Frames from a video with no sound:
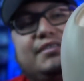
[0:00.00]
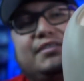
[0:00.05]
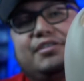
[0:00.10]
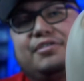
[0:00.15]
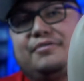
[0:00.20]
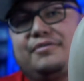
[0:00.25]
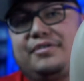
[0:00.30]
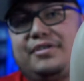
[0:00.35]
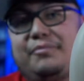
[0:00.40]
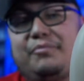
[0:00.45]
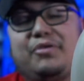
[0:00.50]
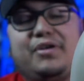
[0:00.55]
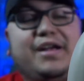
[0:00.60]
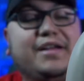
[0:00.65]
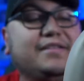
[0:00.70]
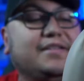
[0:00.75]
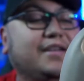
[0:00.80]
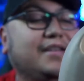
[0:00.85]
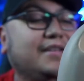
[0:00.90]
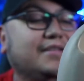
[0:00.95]
the
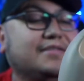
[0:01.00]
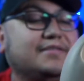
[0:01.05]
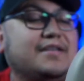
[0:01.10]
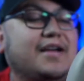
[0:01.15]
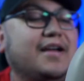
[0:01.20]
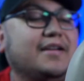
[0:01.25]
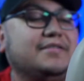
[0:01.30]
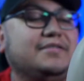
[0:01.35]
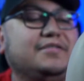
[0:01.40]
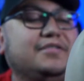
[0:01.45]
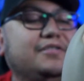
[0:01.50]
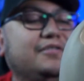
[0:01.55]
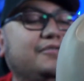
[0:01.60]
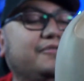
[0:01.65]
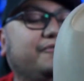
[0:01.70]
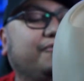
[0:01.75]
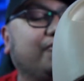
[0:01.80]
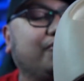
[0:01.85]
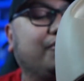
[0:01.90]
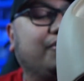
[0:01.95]
brand that he signed to,
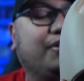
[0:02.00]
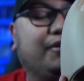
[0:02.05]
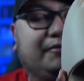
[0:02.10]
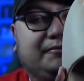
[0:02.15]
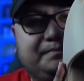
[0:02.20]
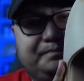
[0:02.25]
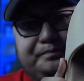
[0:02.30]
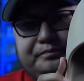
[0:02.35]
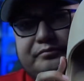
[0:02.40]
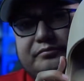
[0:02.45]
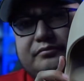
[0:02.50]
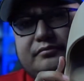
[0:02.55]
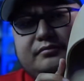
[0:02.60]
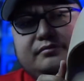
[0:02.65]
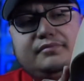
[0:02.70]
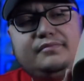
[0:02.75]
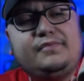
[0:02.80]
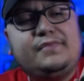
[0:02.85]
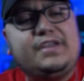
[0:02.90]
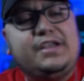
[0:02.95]
for
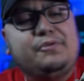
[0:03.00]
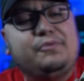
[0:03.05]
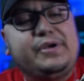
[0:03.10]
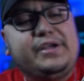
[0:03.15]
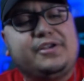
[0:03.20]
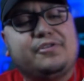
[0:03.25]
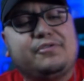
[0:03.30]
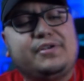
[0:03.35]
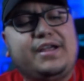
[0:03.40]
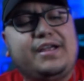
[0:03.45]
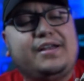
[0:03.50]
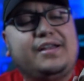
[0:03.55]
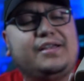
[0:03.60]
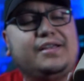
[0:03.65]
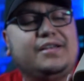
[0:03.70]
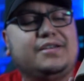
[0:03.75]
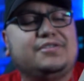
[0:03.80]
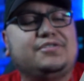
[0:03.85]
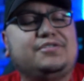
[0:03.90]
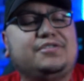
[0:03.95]

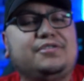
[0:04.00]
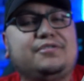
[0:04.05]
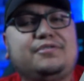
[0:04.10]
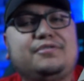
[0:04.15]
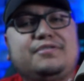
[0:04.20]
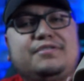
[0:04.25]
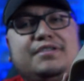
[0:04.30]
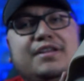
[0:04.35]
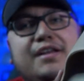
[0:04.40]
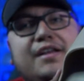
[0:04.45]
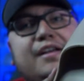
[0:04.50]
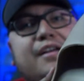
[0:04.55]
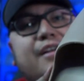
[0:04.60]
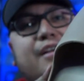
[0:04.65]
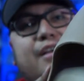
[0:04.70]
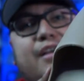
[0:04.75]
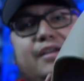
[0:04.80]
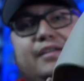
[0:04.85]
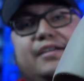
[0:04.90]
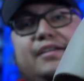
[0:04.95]
recreating his shoes.
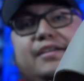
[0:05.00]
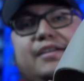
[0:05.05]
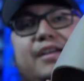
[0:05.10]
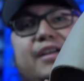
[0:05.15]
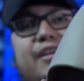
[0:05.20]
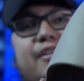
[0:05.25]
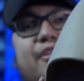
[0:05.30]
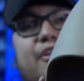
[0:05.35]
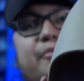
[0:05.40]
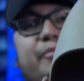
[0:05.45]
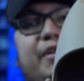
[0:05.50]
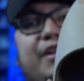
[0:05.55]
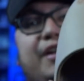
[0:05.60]
And again, Urban